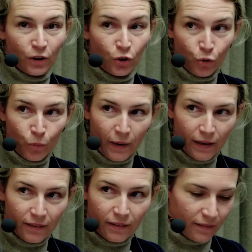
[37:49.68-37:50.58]

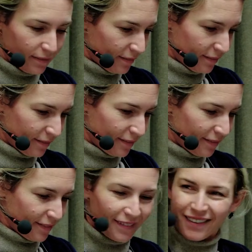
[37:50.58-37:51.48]
Cuba.
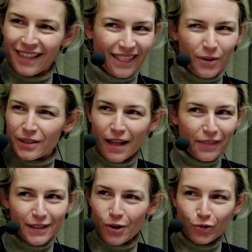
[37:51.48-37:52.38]
There was
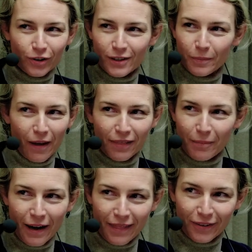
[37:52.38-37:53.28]
nothing socialist about
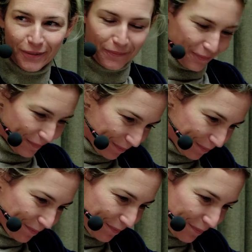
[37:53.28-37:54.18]
them either.
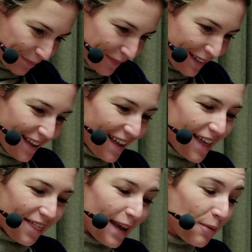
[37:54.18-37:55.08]

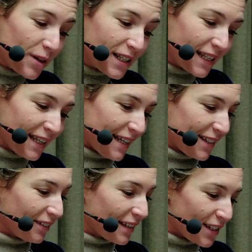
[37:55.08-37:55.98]
They were seen as
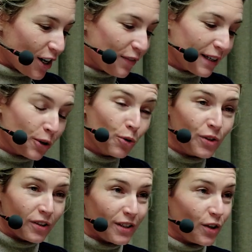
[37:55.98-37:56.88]
the deserving
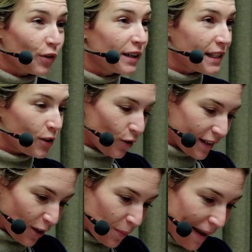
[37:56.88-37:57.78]
losers of a
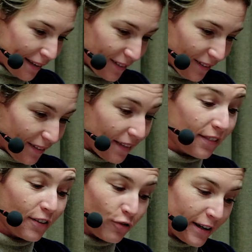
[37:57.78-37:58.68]
historical battle
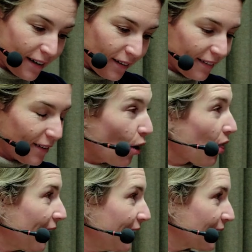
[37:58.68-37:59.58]
that the real,
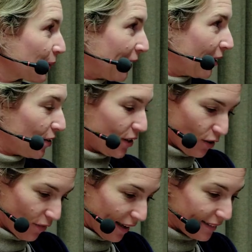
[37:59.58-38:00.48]
authentic bearers
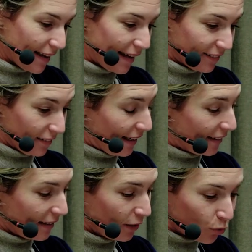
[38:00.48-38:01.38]
of that title
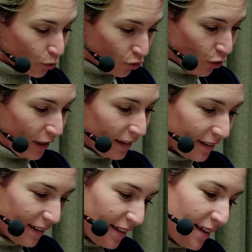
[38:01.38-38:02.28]
had yet to join.
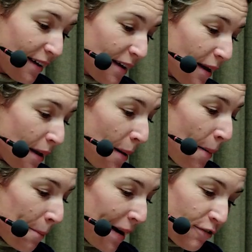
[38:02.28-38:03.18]

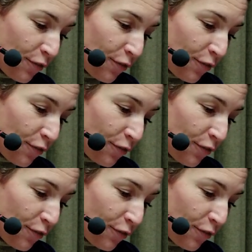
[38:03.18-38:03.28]
My